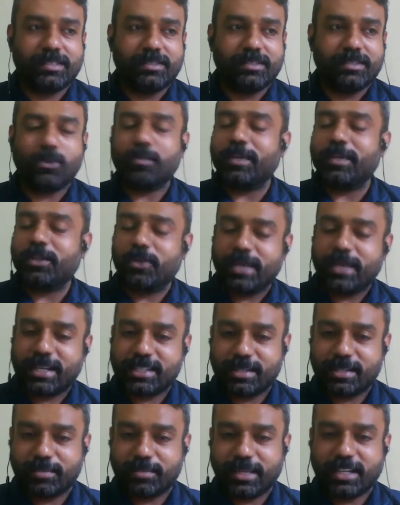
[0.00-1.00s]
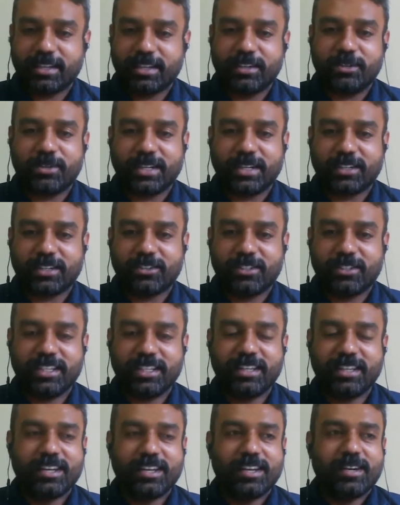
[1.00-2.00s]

open to accepting a new technology,